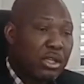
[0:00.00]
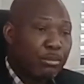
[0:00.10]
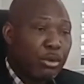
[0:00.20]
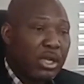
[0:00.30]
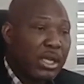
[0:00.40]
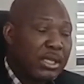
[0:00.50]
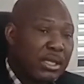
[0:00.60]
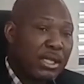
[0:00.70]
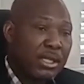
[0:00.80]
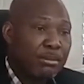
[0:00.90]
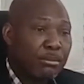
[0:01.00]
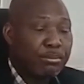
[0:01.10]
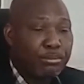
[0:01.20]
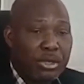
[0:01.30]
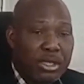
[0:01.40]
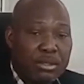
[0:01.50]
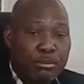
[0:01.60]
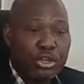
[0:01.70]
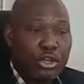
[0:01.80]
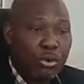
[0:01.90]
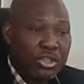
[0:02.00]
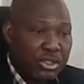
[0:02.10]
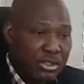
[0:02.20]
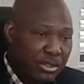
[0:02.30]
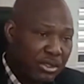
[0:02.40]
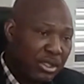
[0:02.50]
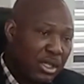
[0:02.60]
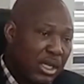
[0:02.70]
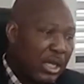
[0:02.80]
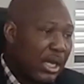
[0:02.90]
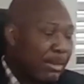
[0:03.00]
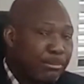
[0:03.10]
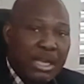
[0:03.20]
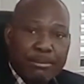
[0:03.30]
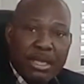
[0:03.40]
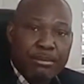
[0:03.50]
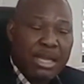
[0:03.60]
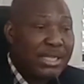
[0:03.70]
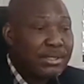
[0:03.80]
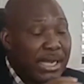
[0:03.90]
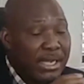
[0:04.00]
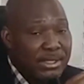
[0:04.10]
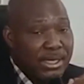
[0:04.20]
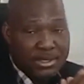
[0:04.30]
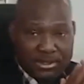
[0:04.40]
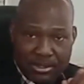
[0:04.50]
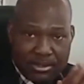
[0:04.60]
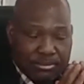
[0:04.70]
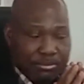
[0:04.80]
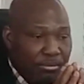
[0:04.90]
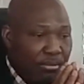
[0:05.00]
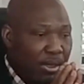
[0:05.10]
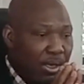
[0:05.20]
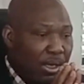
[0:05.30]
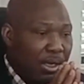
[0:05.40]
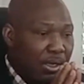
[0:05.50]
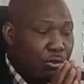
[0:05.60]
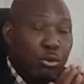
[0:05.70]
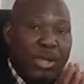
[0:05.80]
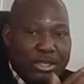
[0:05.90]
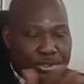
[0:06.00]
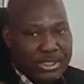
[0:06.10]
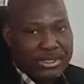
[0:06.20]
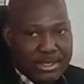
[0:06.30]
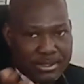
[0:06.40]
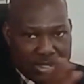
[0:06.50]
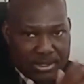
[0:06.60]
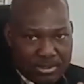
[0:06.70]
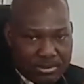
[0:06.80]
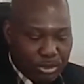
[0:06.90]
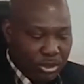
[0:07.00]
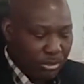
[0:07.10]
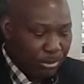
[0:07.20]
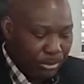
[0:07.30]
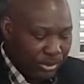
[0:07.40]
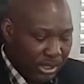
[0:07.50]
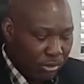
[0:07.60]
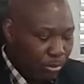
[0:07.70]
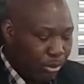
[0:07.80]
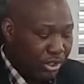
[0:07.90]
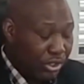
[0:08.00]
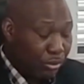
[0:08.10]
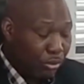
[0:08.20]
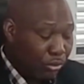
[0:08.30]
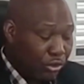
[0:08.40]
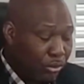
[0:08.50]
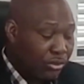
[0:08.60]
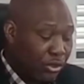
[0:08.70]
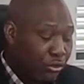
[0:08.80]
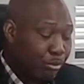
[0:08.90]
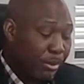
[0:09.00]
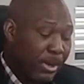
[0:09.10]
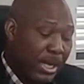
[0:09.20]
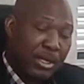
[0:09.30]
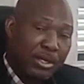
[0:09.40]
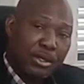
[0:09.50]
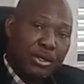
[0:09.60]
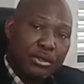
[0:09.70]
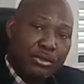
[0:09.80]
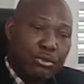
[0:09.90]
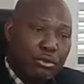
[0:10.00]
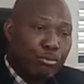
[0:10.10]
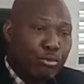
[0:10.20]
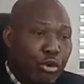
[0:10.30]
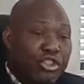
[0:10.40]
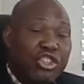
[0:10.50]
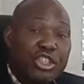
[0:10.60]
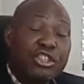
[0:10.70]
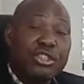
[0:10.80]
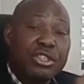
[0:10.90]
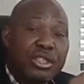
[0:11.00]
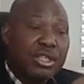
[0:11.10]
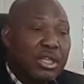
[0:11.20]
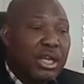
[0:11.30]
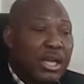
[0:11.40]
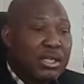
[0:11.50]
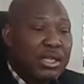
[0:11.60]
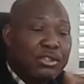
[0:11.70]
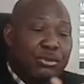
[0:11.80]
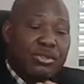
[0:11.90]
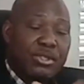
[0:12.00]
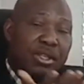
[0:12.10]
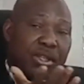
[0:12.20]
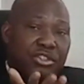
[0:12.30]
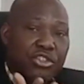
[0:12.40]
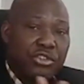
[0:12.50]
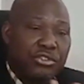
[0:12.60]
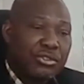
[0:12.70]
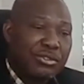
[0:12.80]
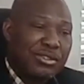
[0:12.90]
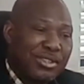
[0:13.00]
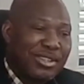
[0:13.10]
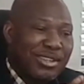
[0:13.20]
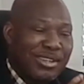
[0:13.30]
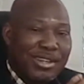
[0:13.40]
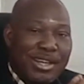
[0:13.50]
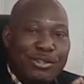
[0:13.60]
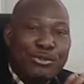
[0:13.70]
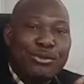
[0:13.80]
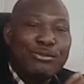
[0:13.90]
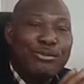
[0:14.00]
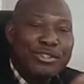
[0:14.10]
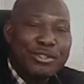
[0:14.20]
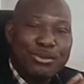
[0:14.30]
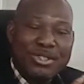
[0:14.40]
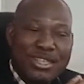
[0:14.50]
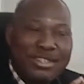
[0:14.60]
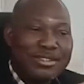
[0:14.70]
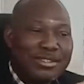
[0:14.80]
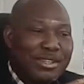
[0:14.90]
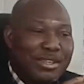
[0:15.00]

in the pocket and got the money washes and blah blah. I, I said this thing. So we actually tested it because some people said, "Oh, bring the new note, use tissue paper to wash it, and then you see it change." And so the first thing we said is,